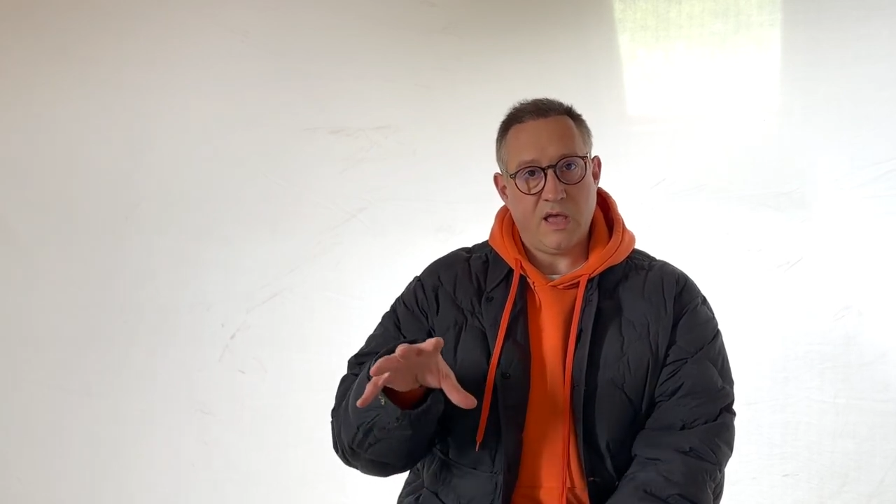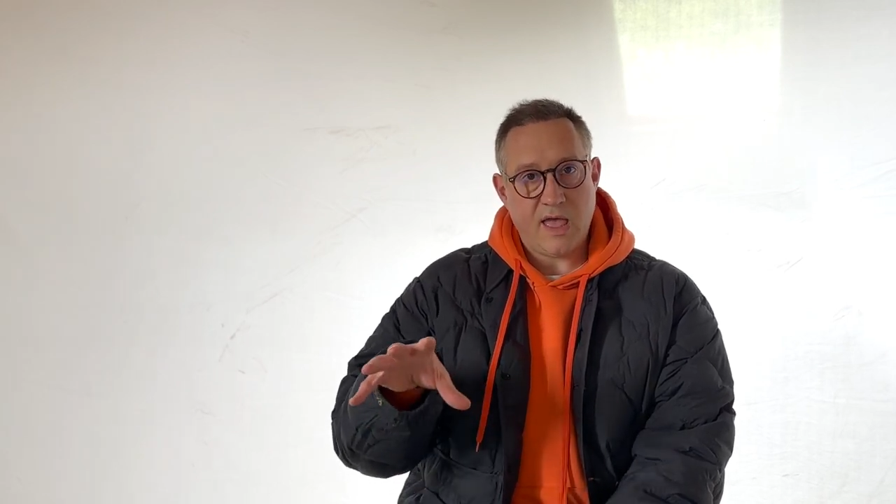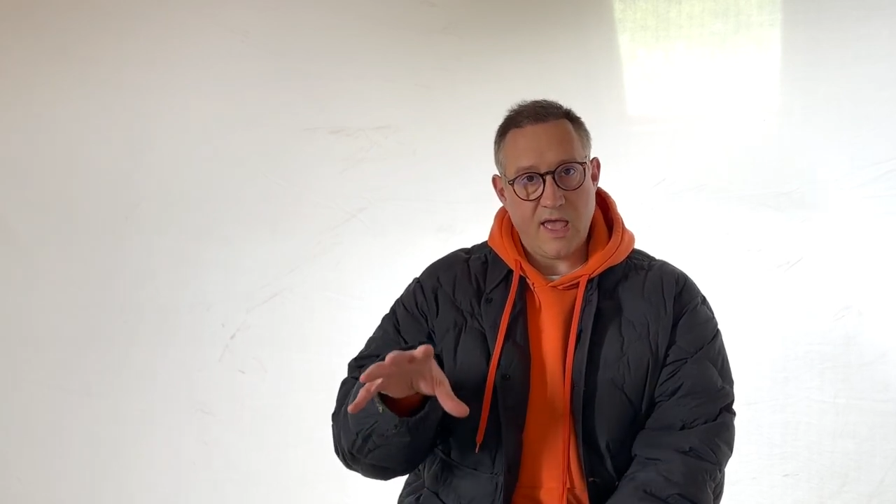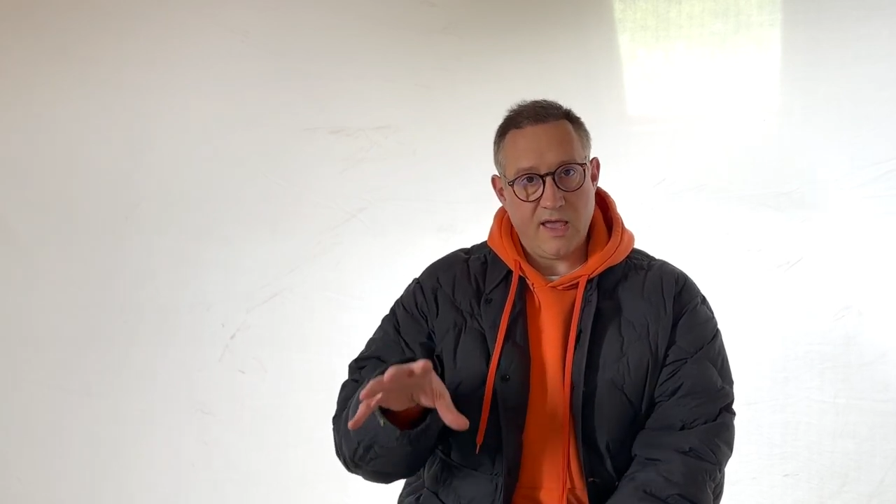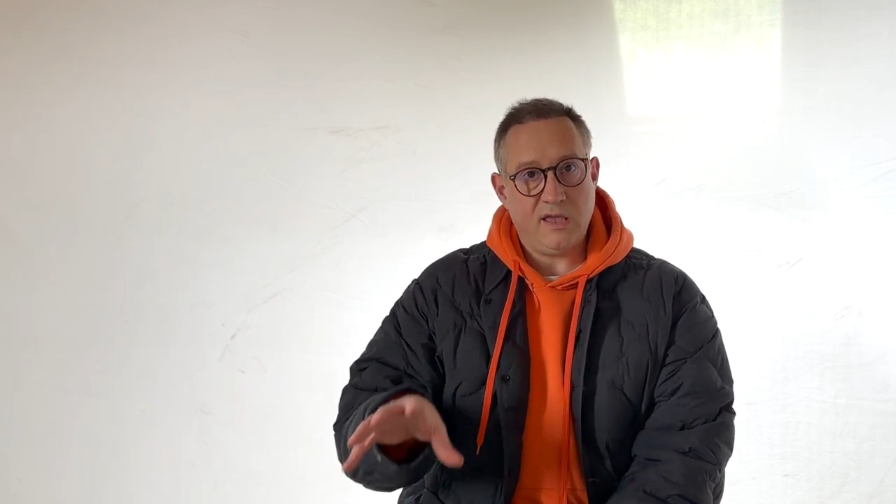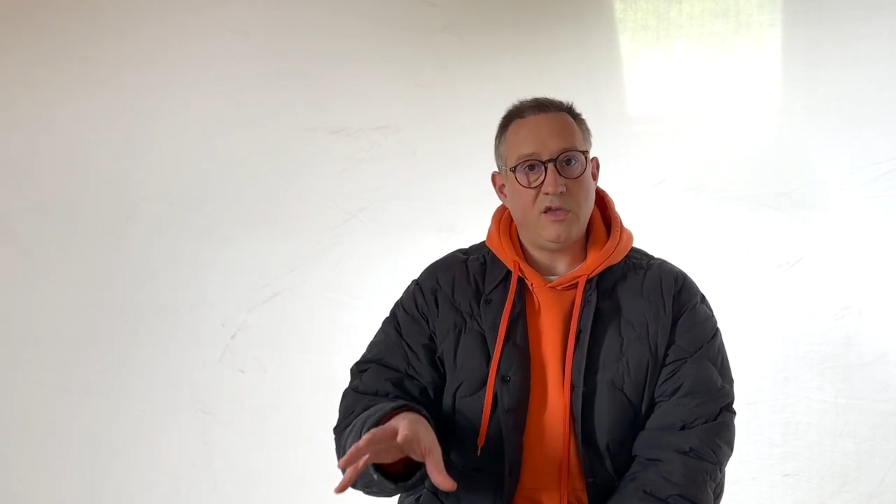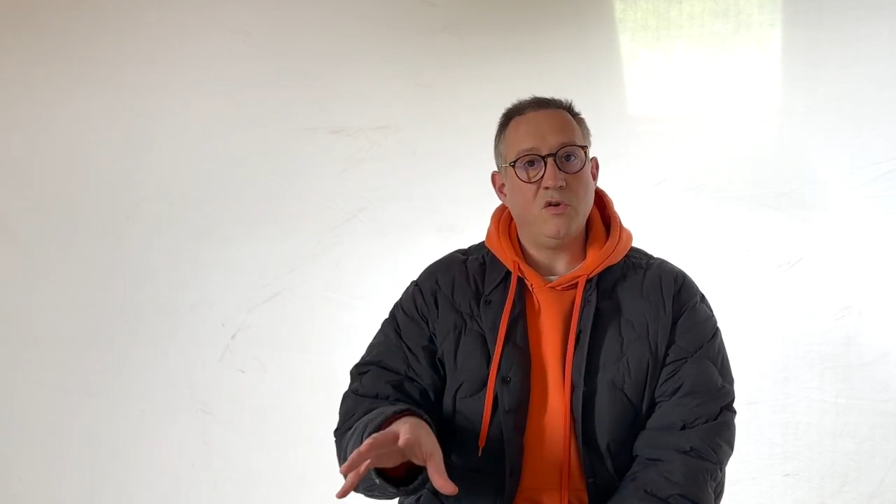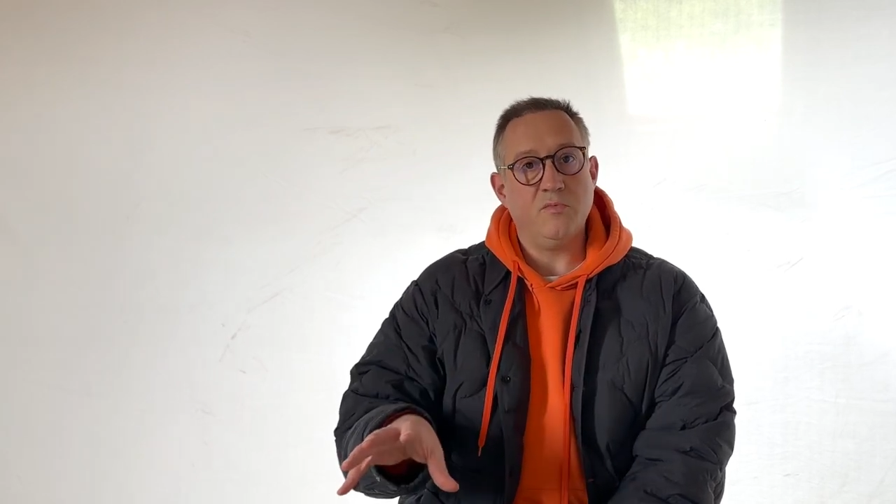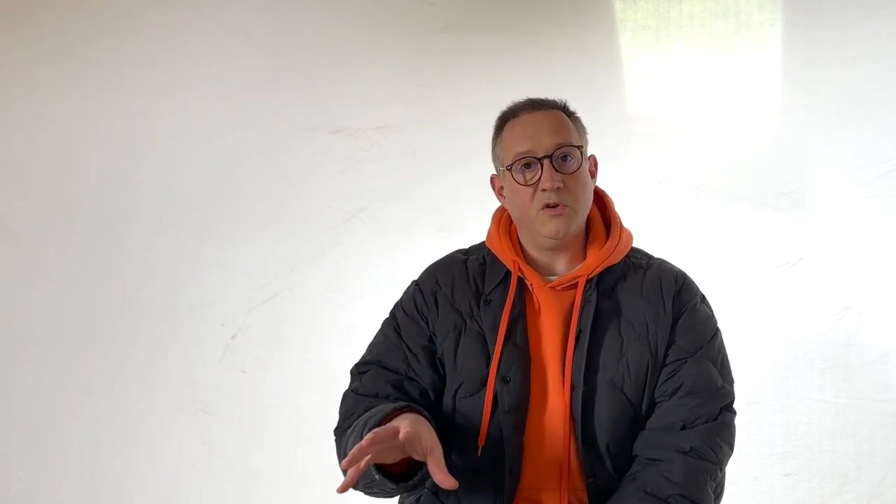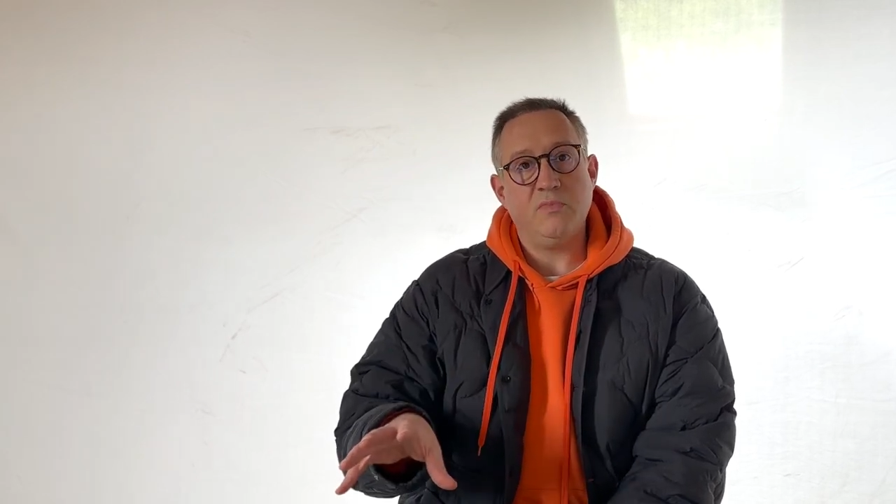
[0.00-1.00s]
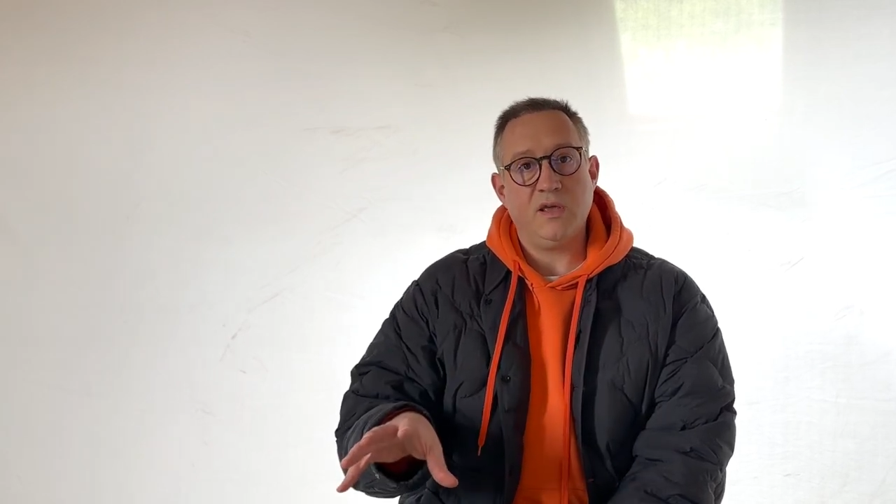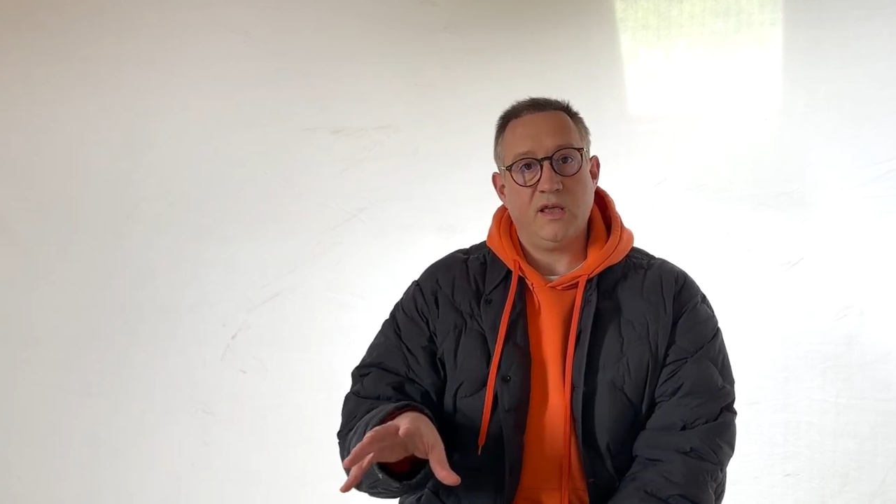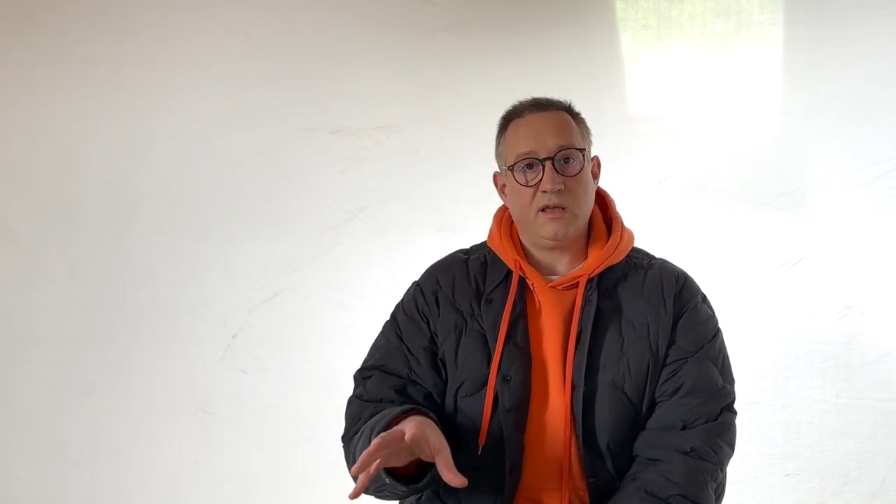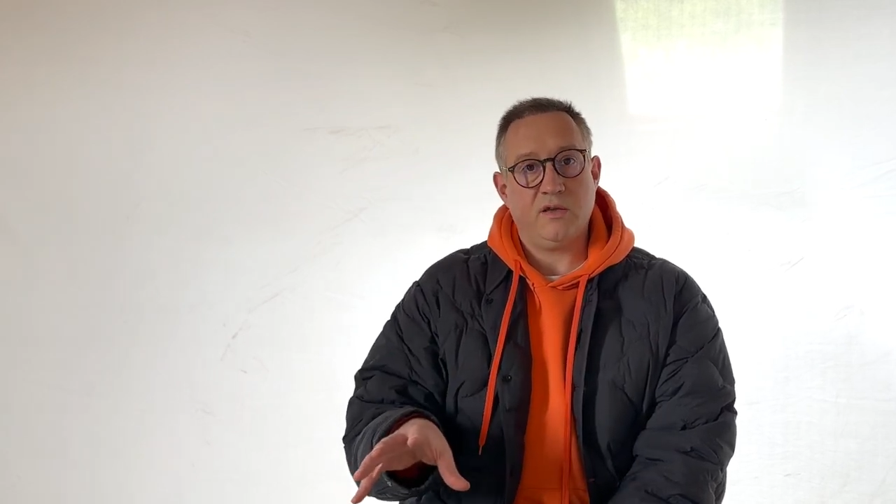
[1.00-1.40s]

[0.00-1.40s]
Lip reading: a human being.